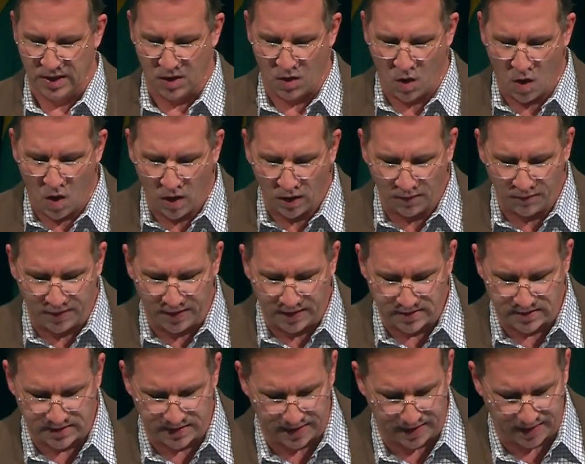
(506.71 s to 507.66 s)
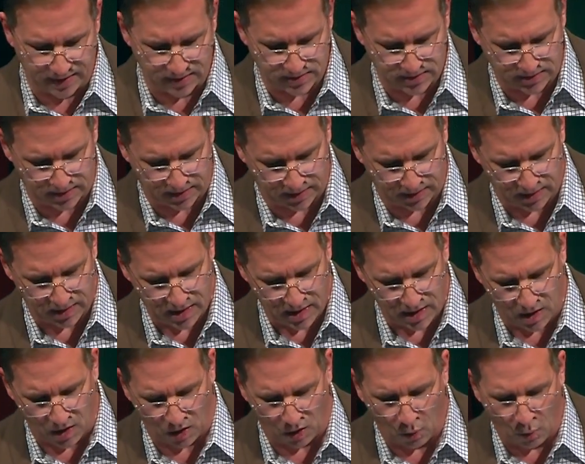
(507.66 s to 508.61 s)
All of these things
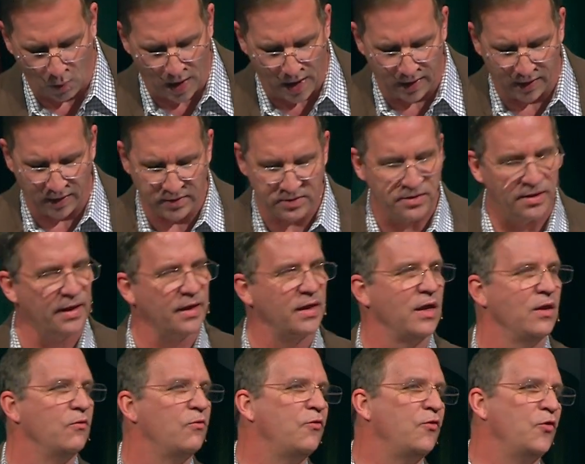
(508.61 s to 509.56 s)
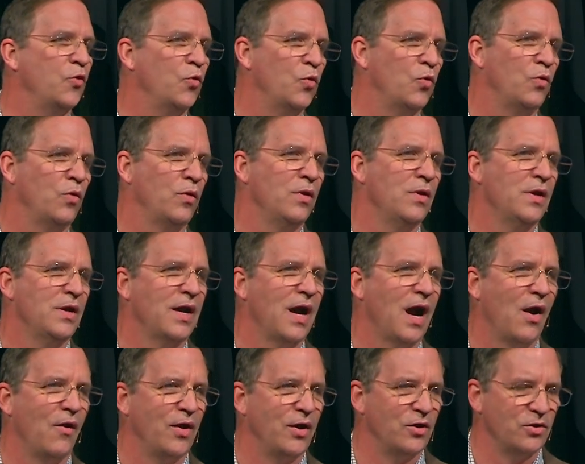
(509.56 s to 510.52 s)
are awareness that can fuel
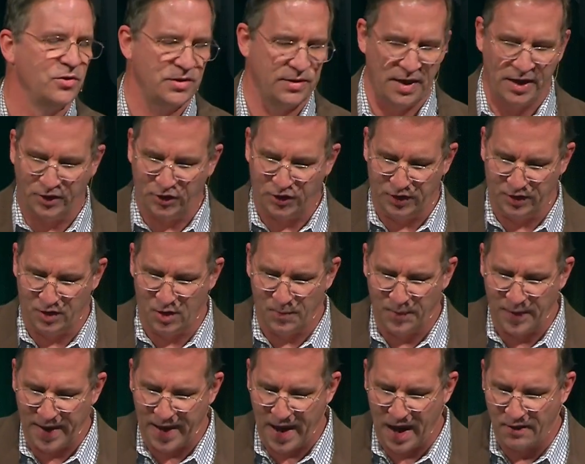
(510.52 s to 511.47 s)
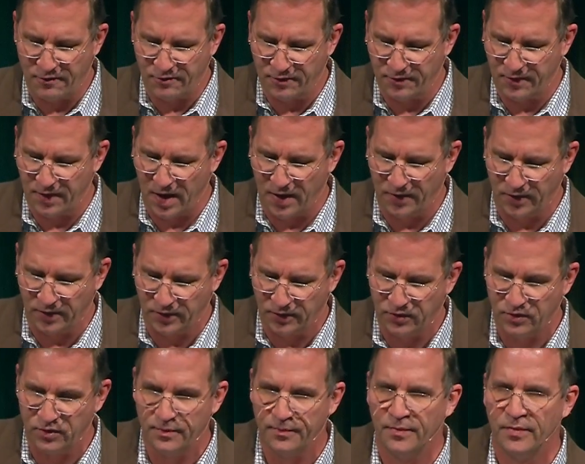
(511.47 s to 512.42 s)
our intercession on behalf of
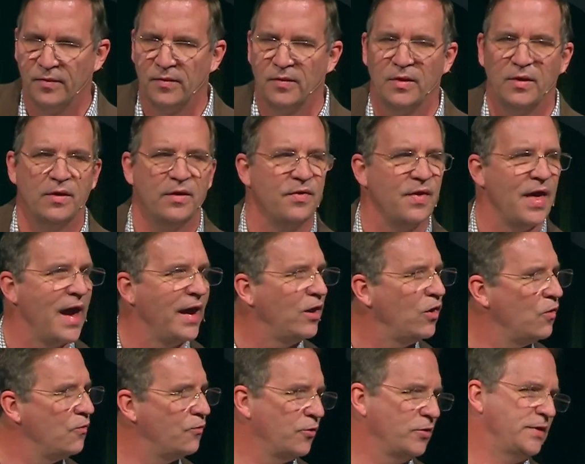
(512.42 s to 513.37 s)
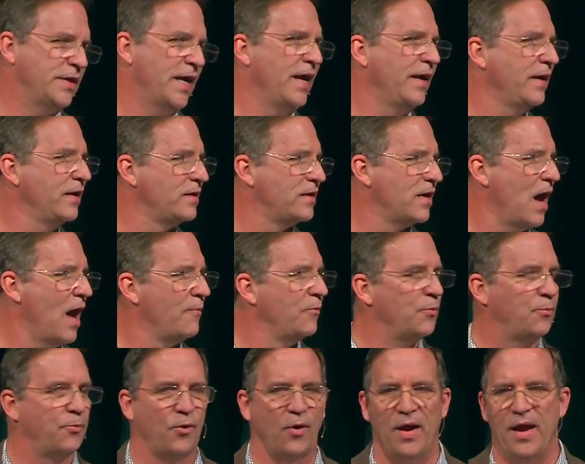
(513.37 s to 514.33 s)
others. Thank you for taking time
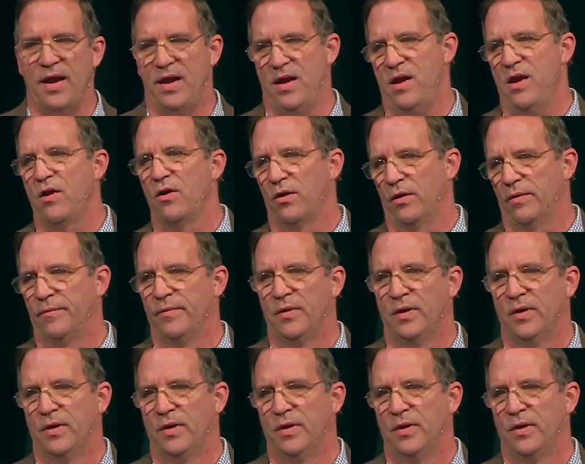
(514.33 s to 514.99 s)
to pray here.